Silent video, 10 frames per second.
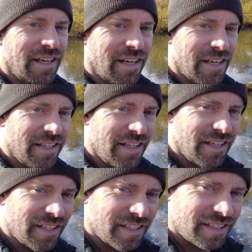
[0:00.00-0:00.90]
And
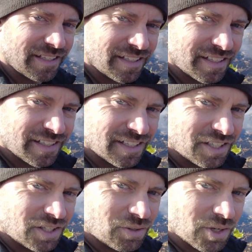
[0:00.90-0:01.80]
then
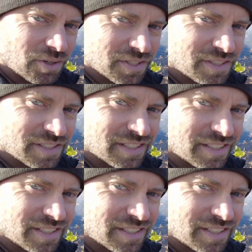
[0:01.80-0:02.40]
you notice